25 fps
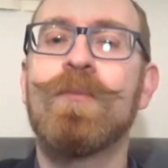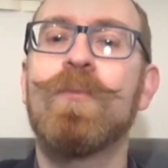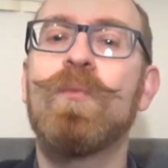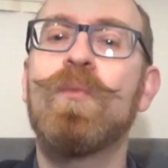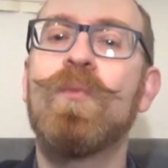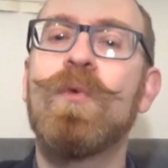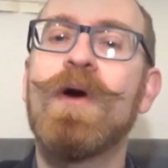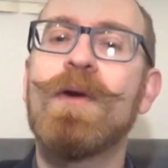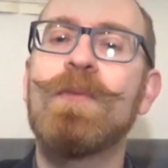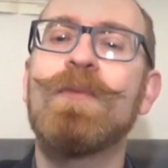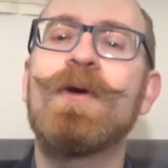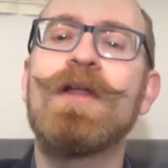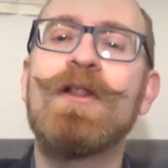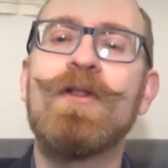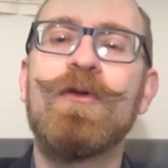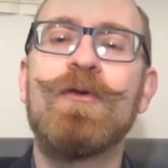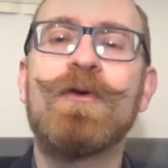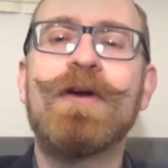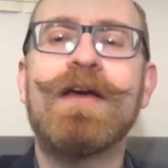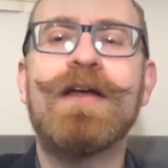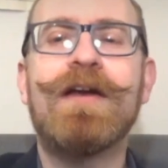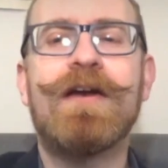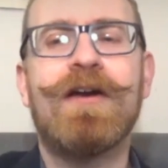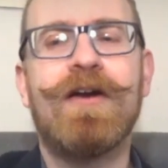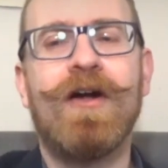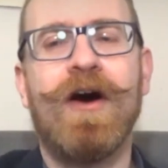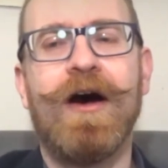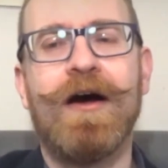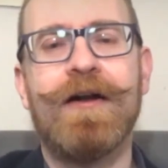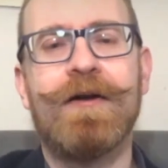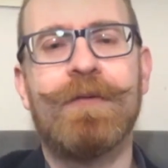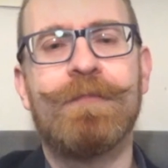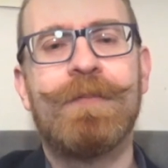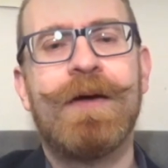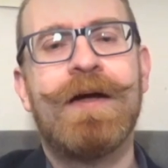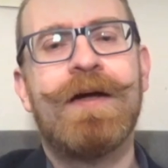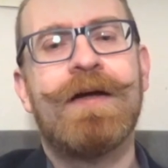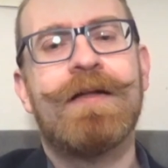When we look at an
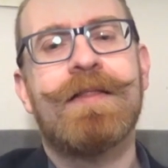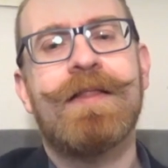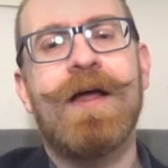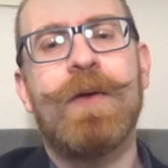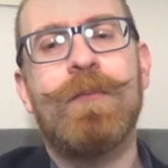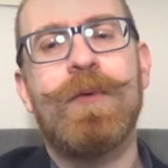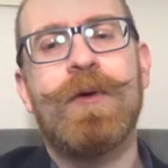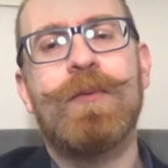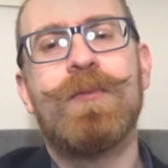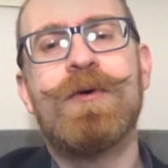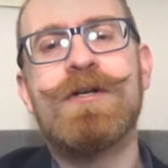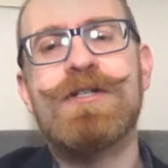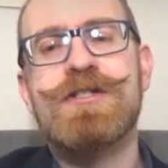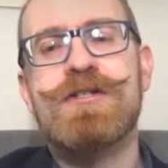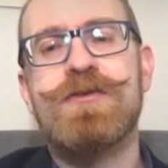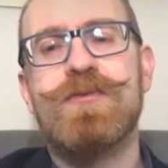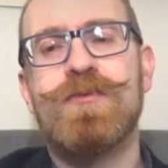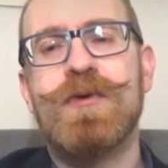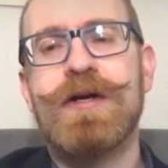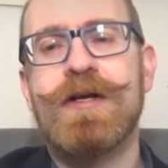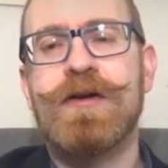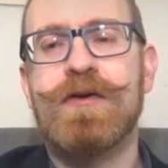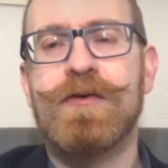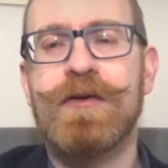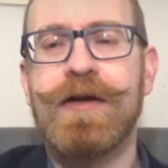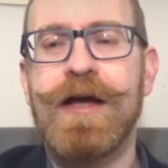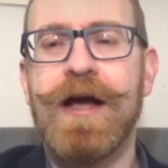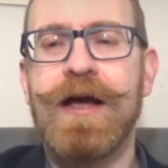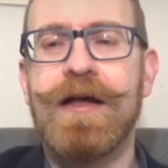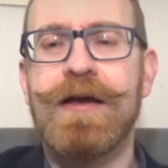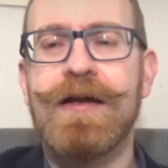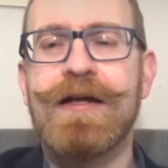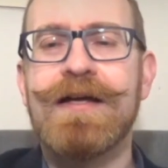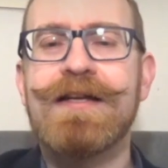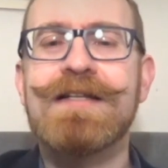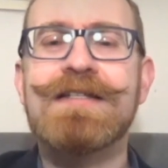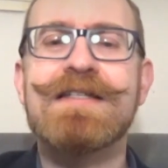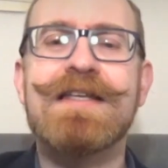item that we wish to recreate,
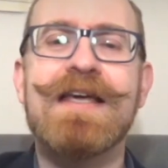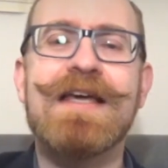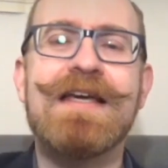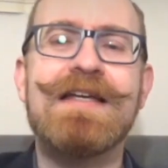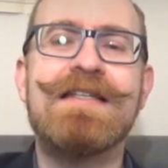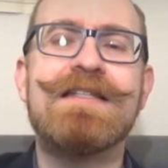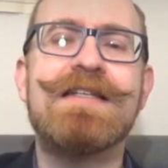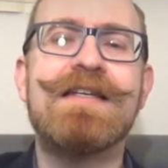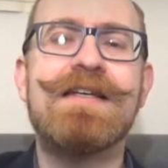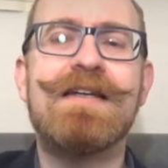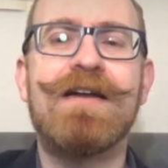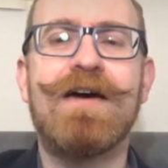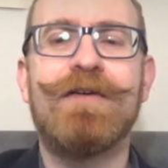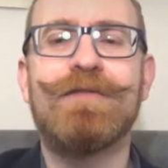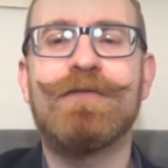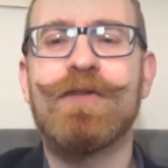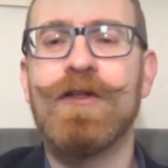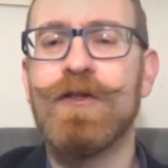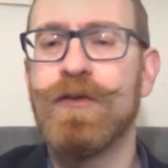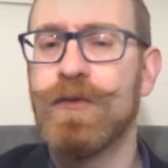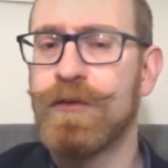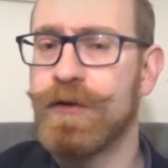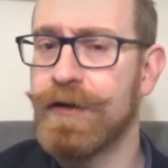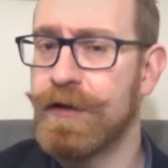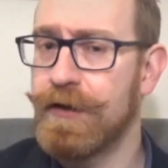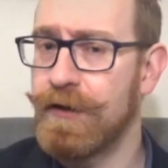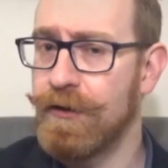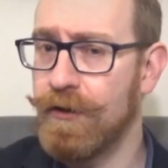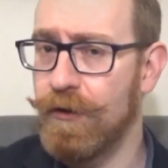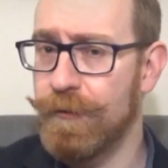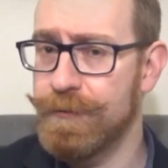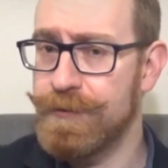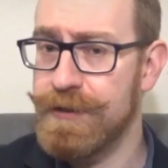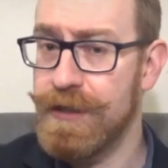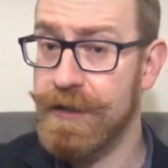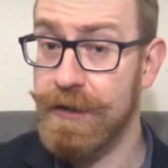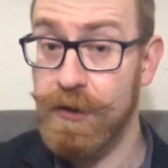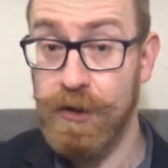it is easy enough to look at an
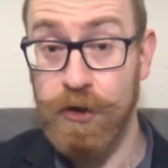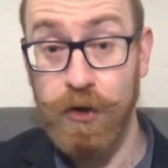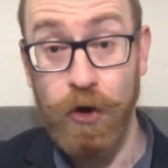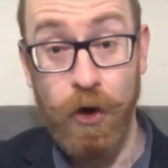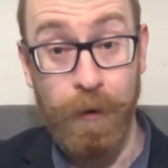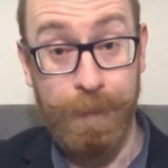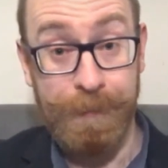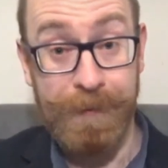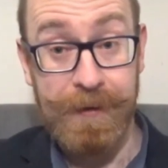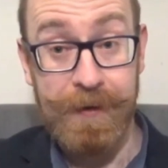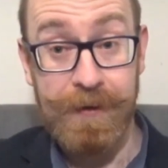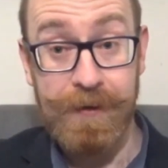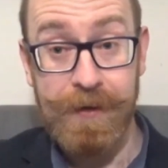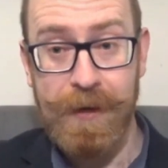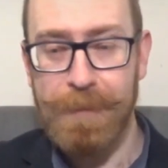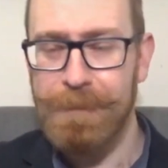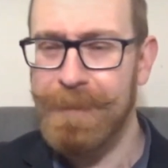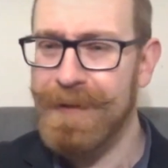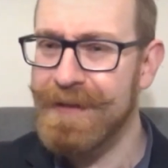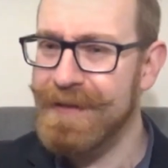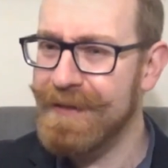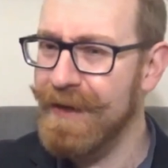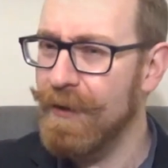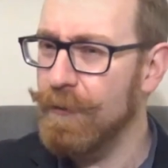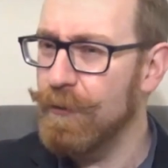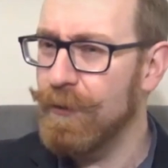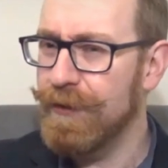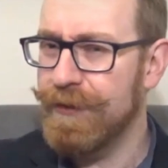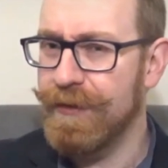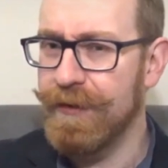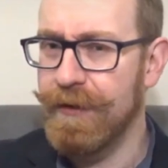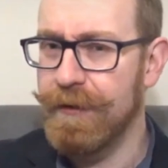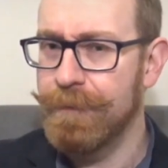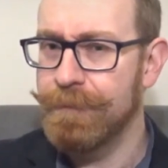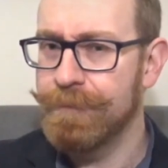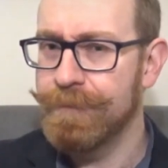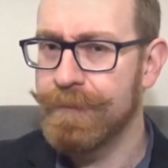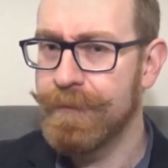object, copy it, and be done with
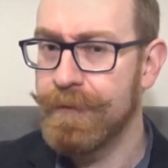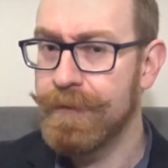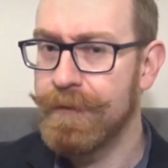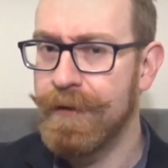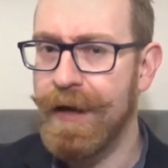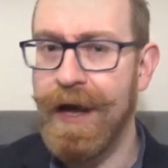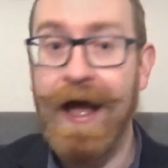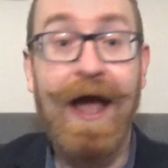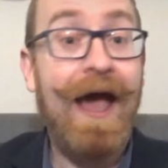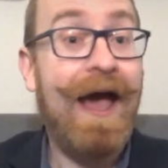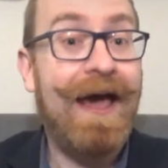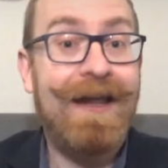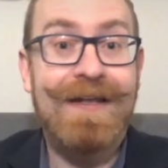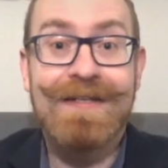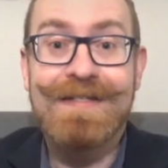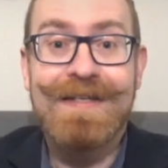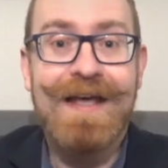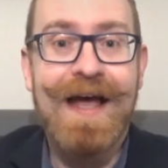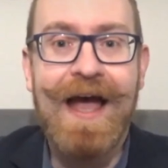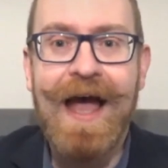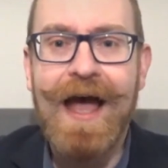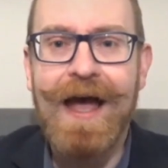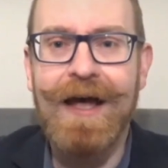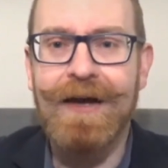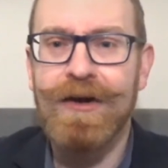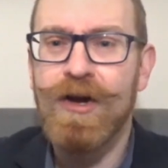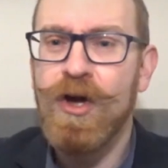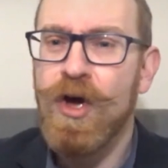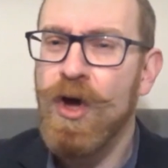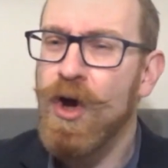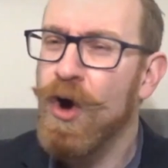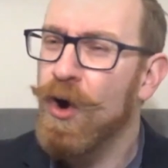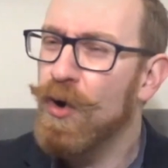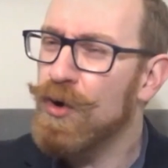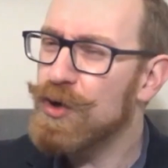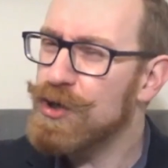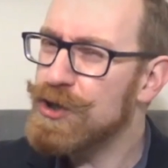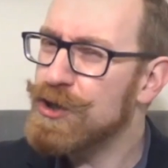it. A hat is a hat,
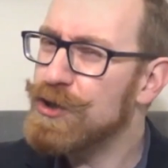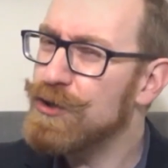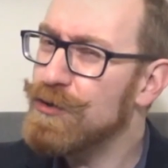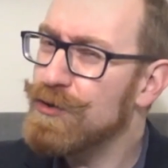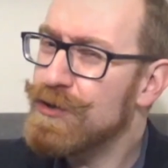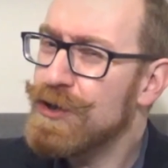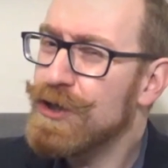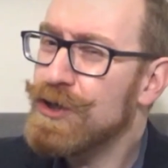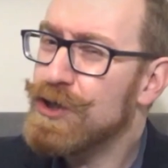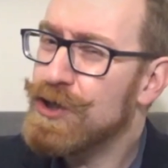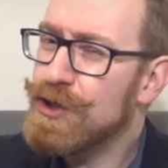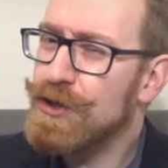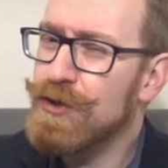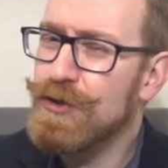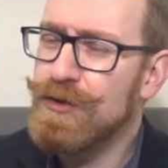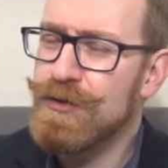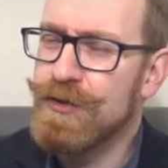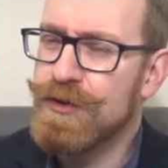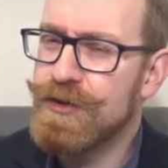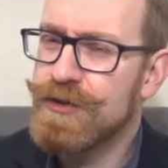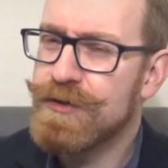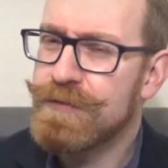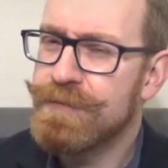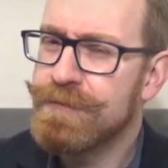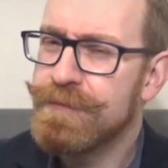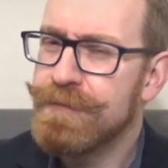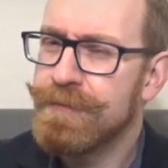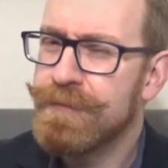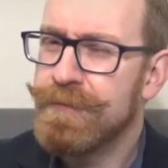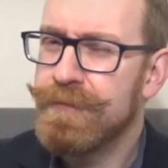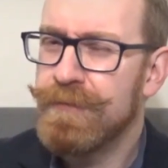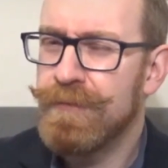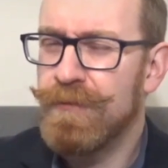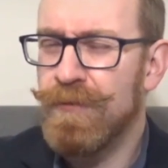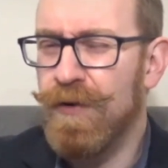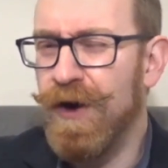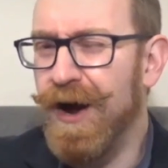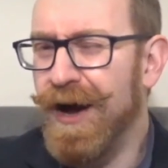or shoes are shoes,
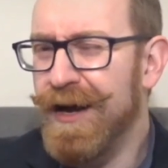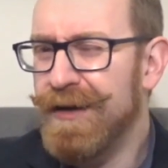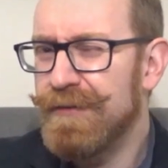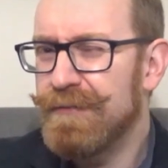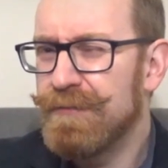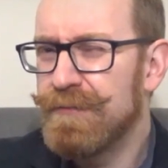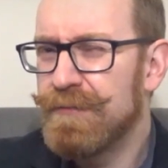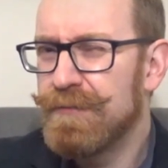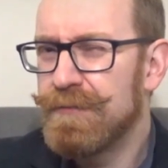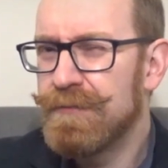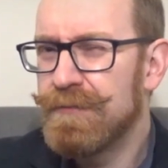right?